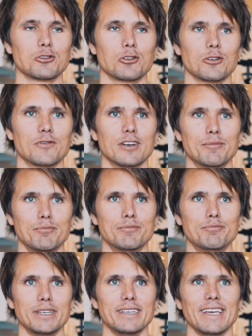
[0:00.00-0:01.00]
sort of
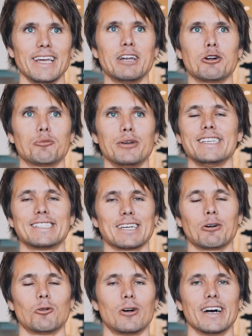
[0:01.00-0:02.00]
inner peace
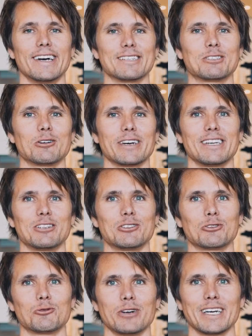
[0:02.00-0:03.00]
and quiet, so I can
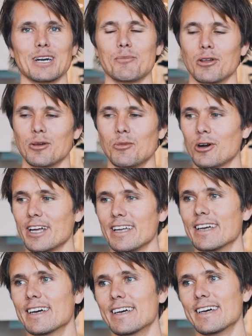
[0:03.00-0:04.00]
just wake up in the
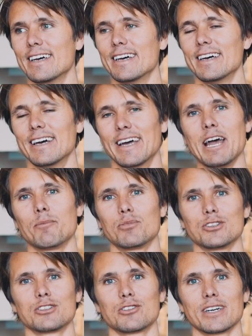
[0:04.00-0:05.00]
morning and not
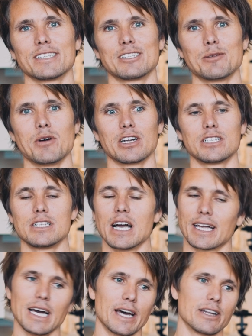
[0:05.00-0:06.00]
be stressed about,
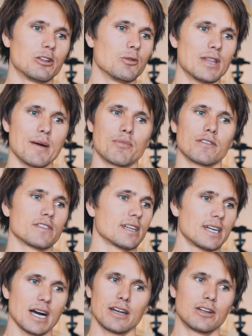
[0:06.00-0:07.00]
I gotta do that
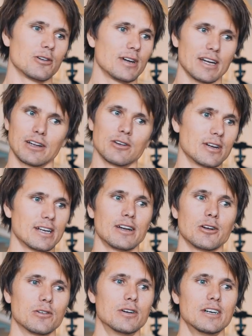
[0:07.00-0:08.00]
perfect, gotta
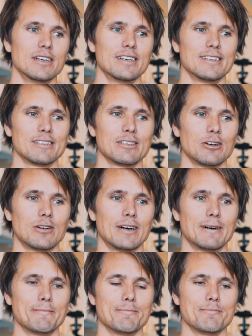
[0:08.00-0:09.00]
do.
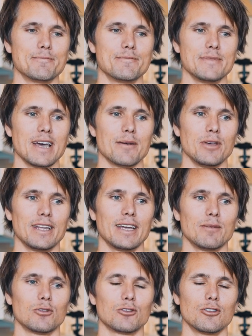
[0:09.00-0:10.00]
So yeah, being
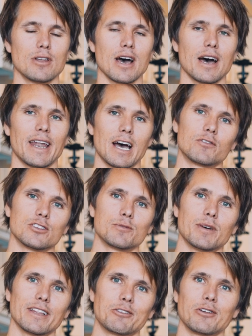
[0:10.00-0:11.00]
able to not have to
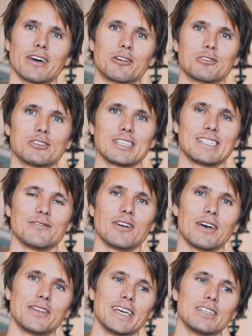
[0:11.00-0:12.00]
spend
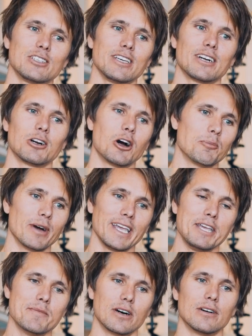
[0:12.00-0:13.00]
365 days a year on my
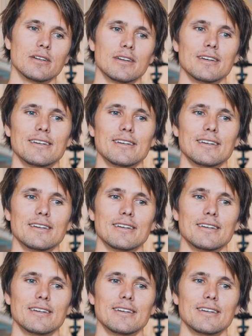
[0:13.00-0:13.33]
email,